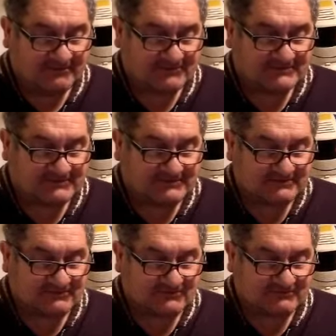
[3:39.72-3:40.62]
I said
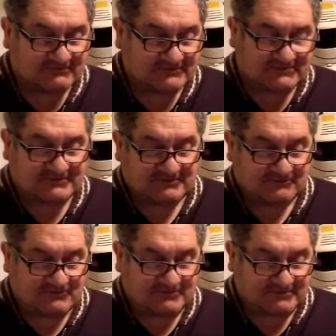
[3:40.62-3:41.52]
to Dawn, just keep
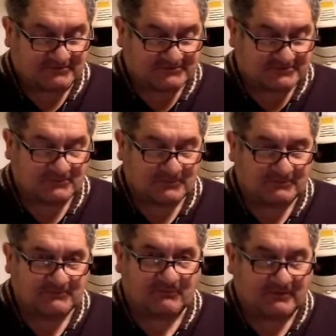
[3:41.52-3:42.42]
walking, because normally
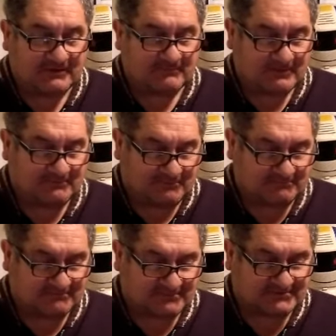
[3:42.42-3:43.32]
we'd break them up.
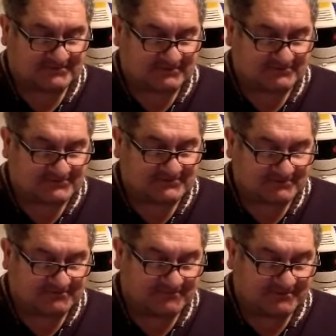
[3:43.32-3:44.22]
I said, no, just
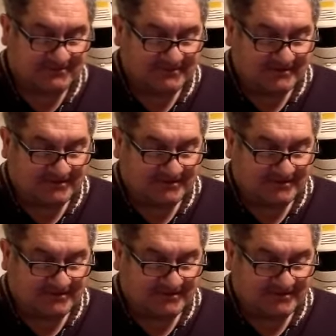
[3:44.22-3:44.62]
leave it.